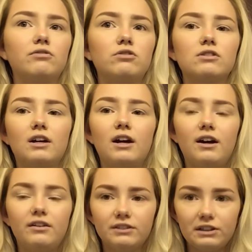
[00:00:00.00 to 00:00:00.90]
feels like I
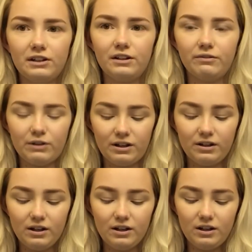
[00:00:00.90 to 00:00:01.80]
haven't done what I'm
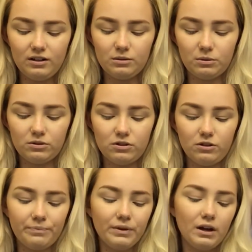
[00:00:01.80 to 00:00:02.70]
supposed to do.